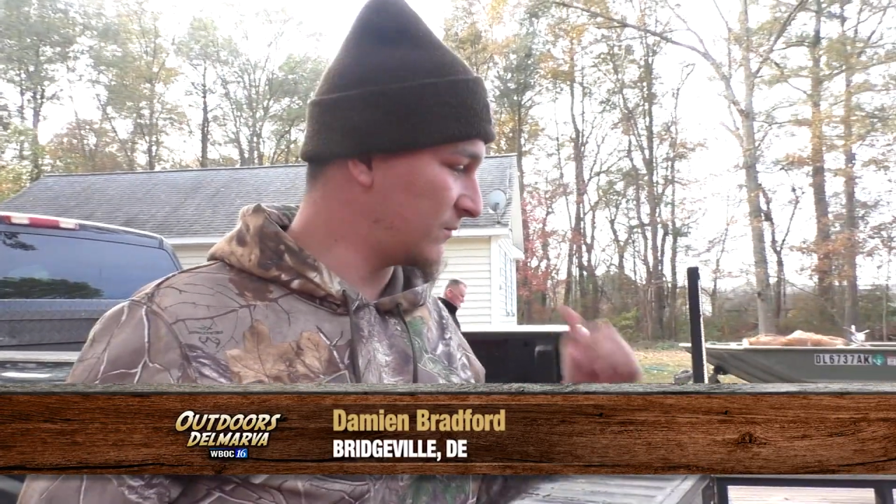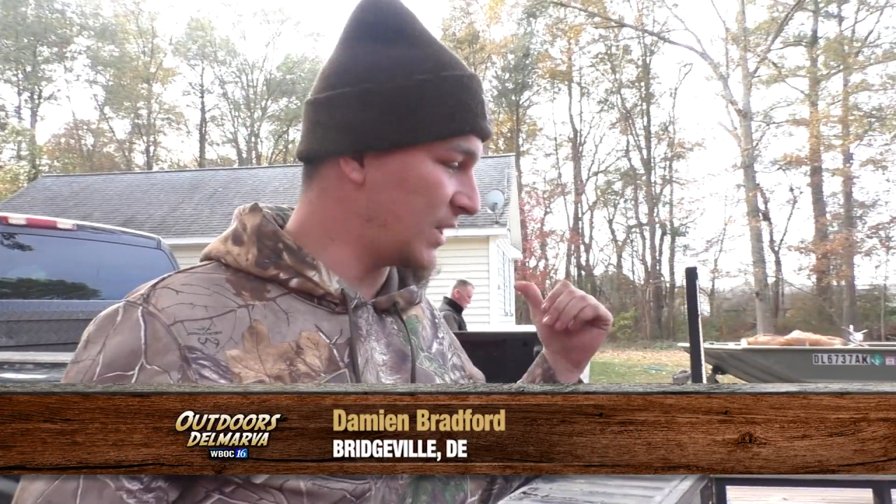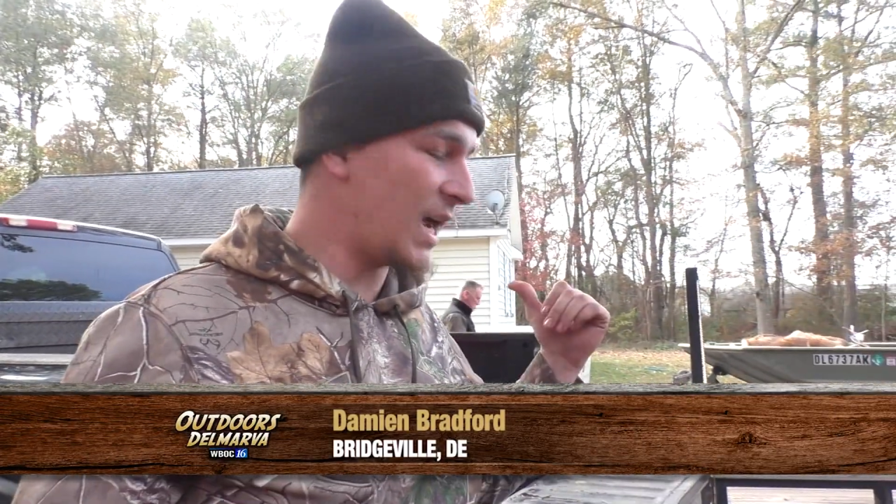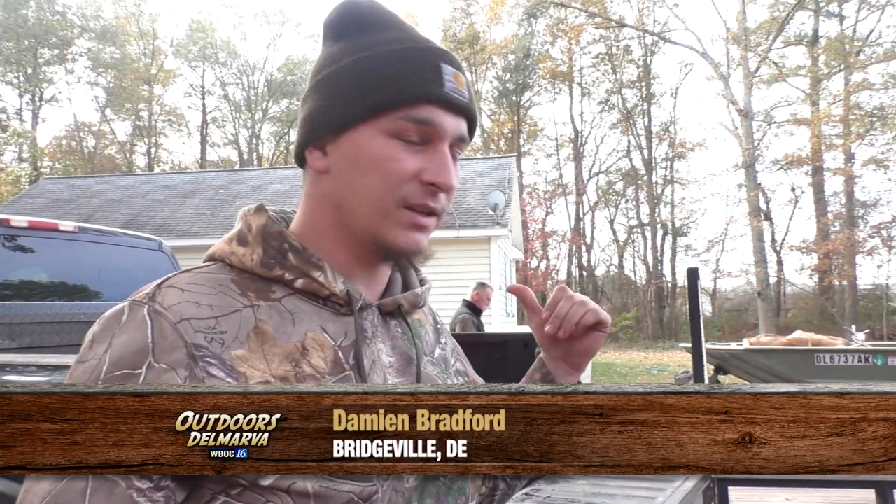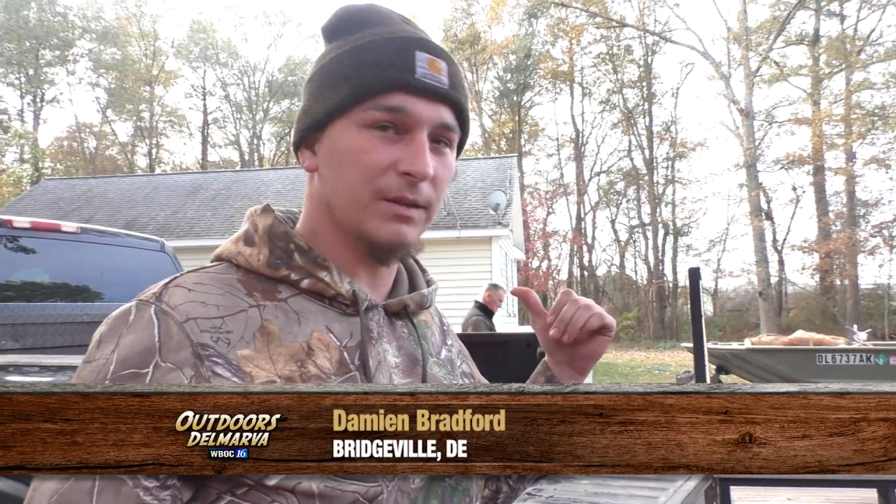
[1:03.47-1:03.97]

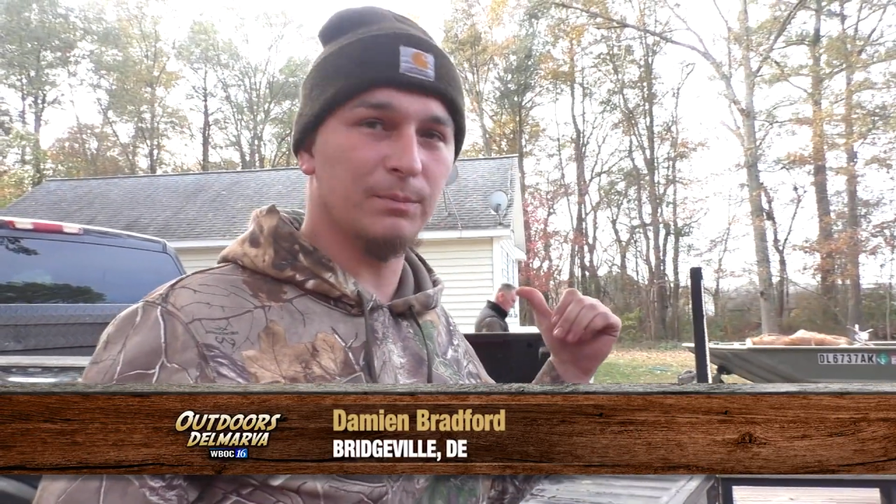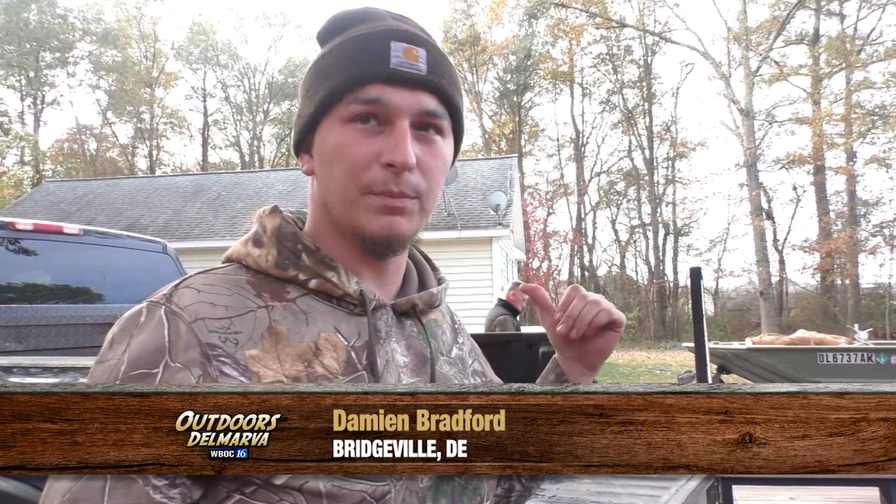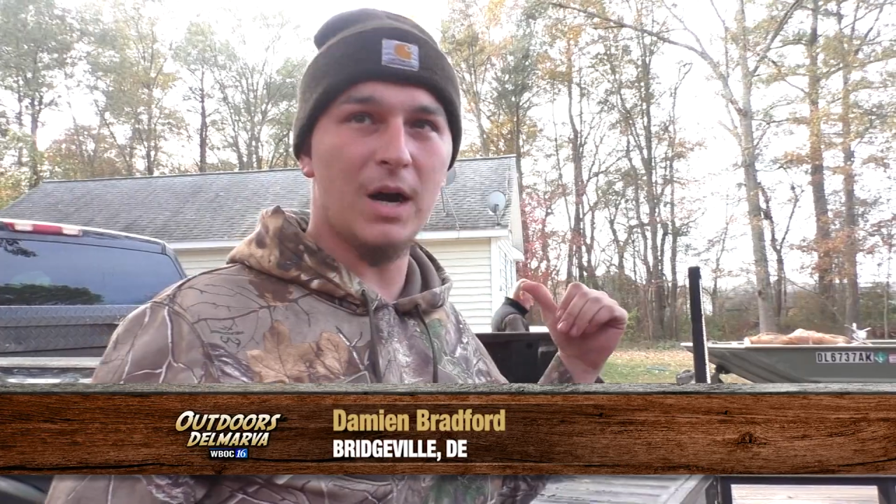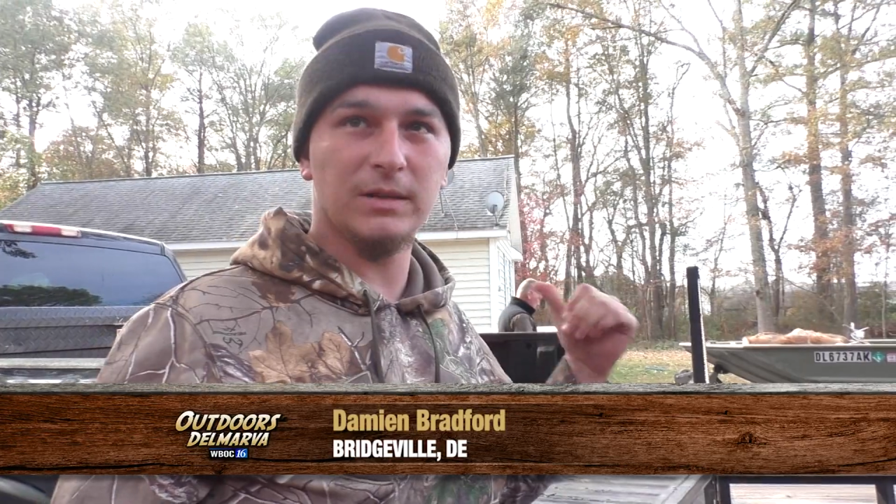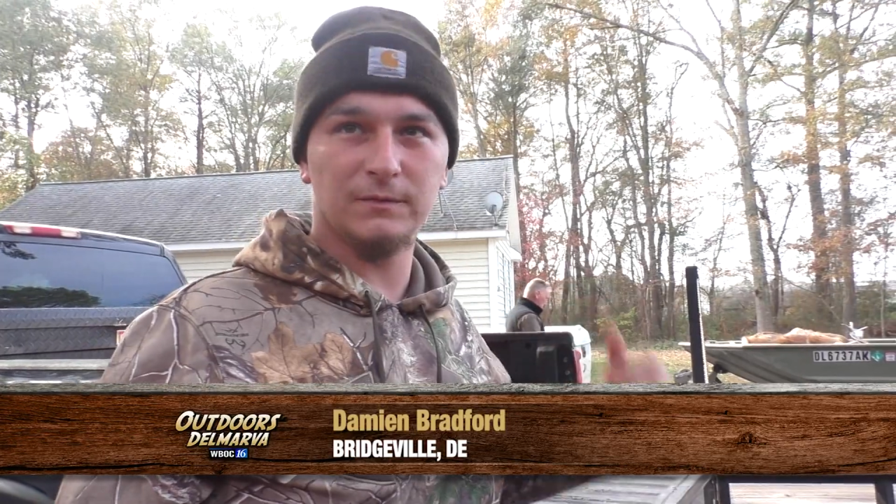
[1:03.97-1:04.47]
got the
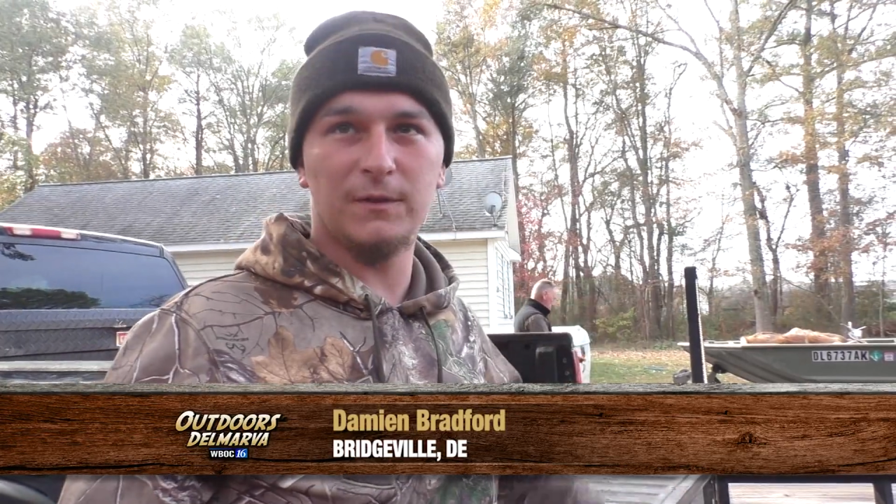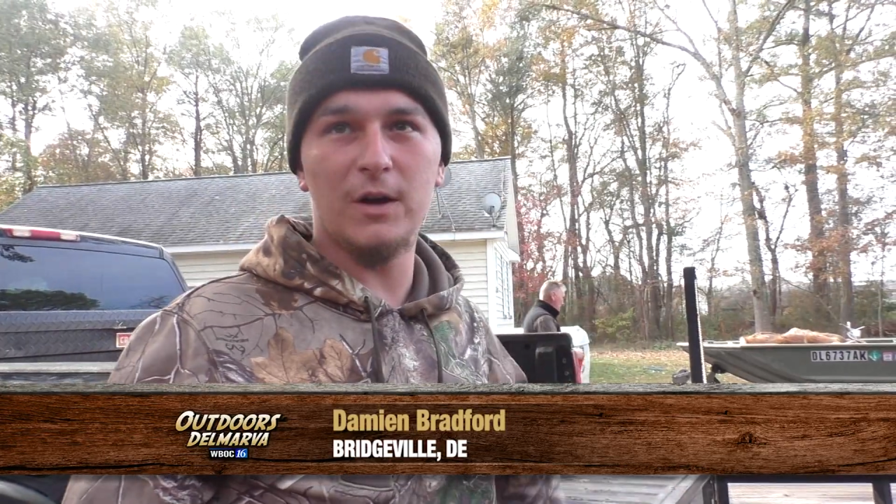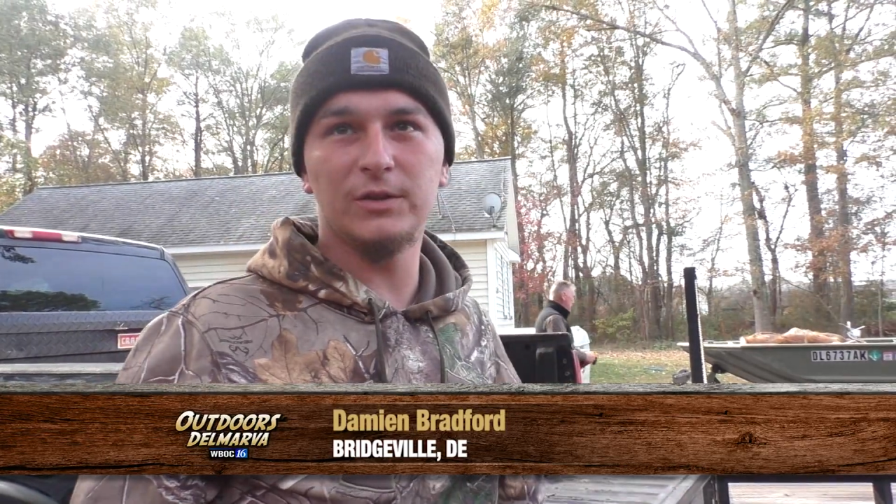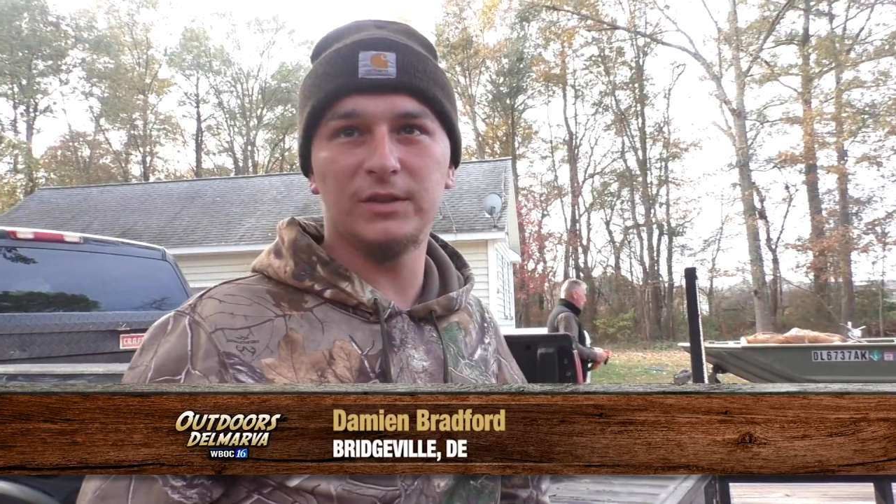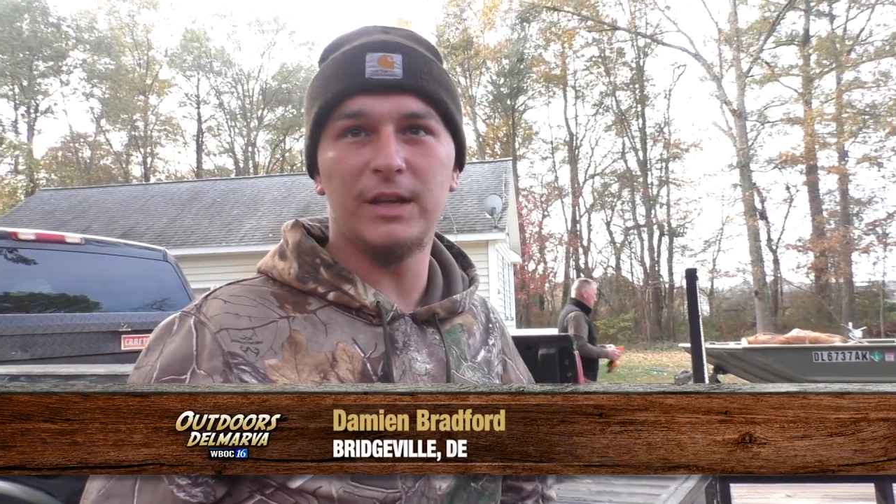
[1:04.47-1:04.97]
buck first.